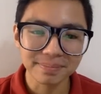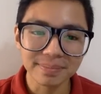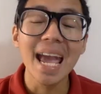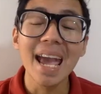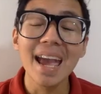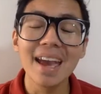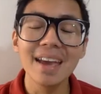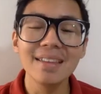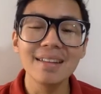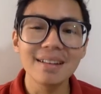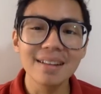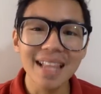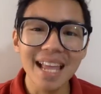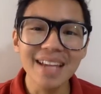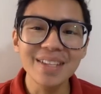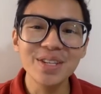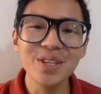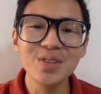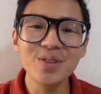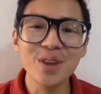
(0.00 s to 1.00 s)
In our
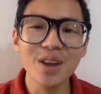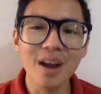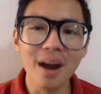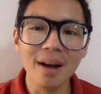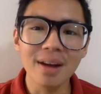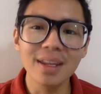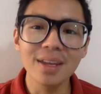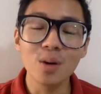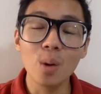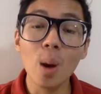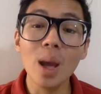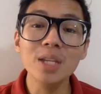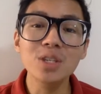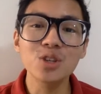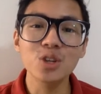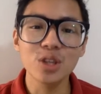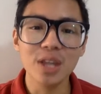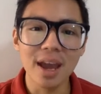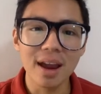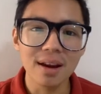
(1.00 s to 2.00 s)
lesson regarding
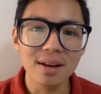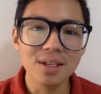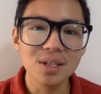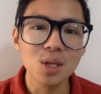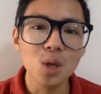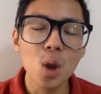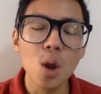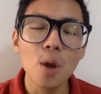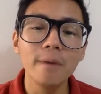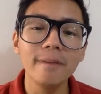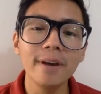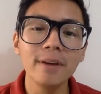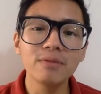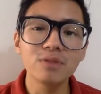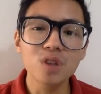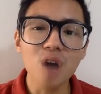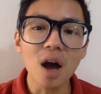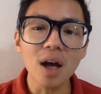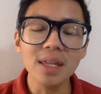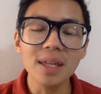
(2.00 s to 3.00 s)
questionnaires, we have
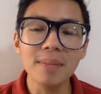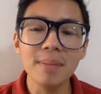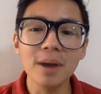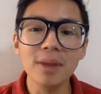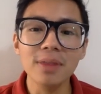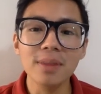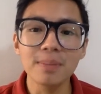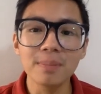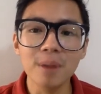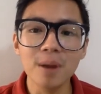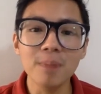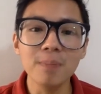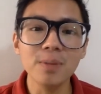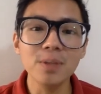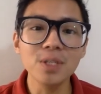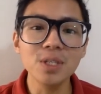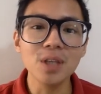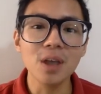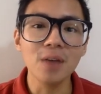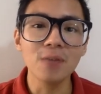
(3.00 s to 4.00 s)
talked about the
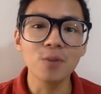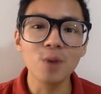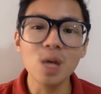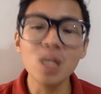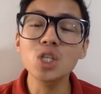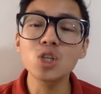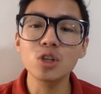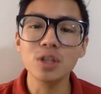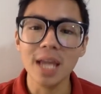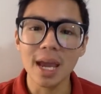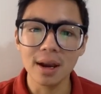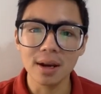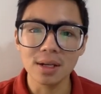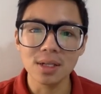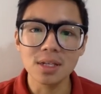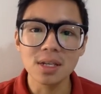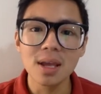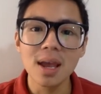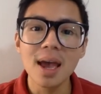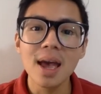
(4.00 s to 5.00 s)
purpose of
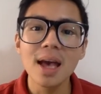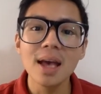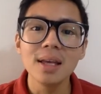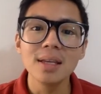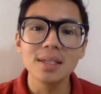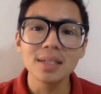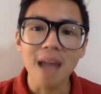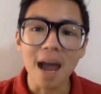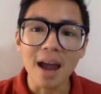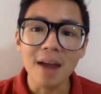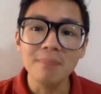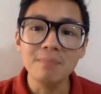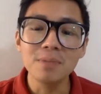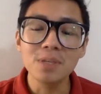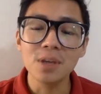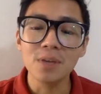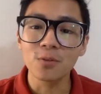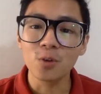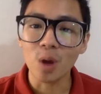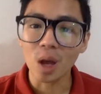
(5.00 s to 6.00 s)
questionnaires,
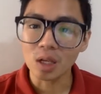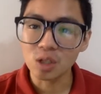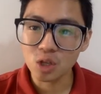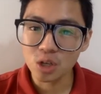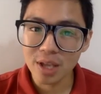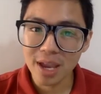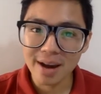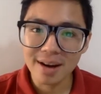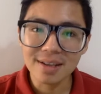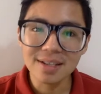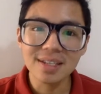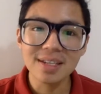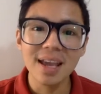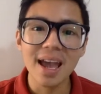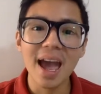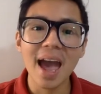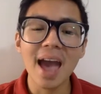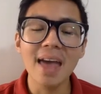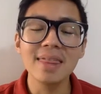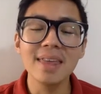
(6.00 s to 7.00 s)
types of
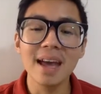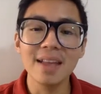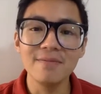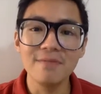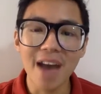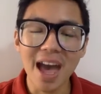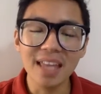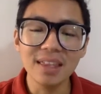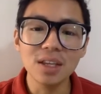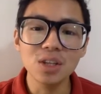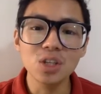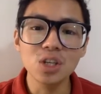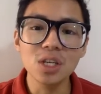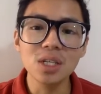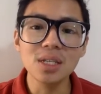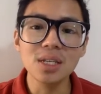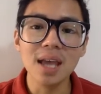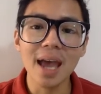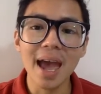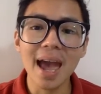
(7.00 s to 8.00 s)
questionnaires, and the
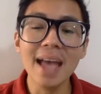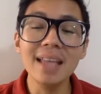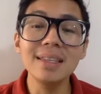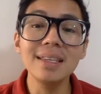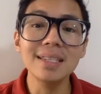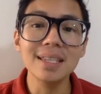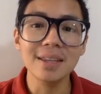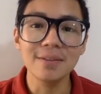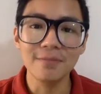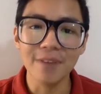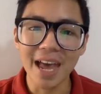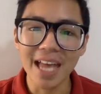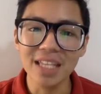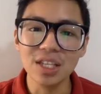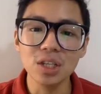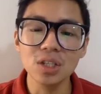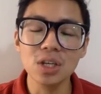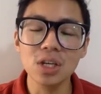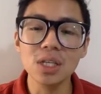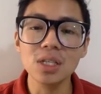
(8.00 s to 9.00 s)
advantages and
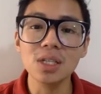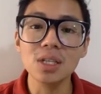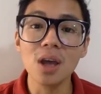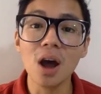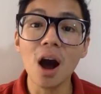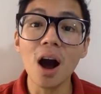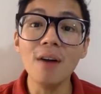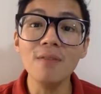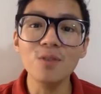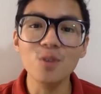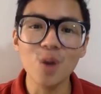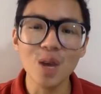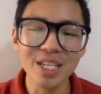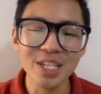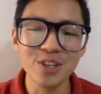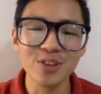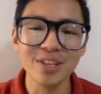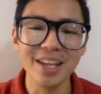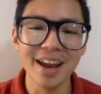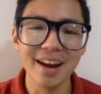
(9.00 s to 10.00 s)
disadvantages of
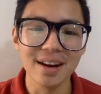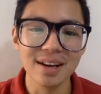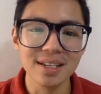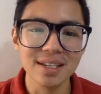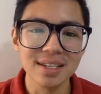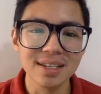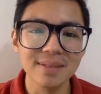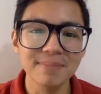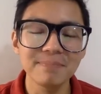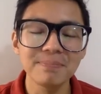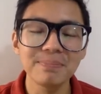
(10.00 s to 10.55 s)
questionnaires.